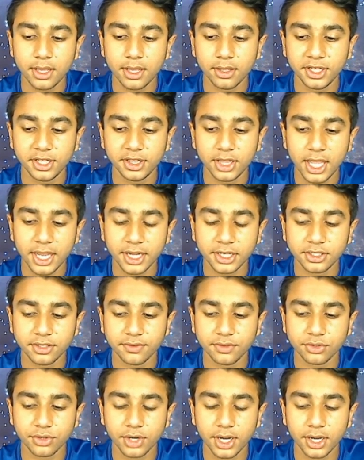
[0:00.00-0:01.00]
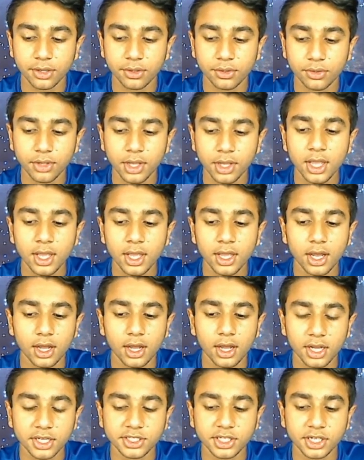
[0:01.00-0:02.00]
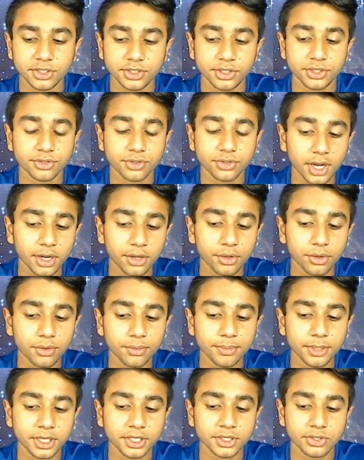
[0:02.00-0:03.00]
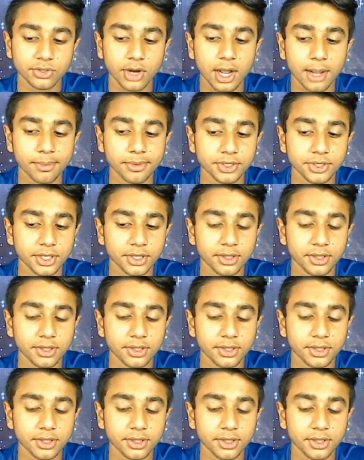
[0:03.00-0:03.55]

legs of the triangle, isosceles triangle, because they're opposite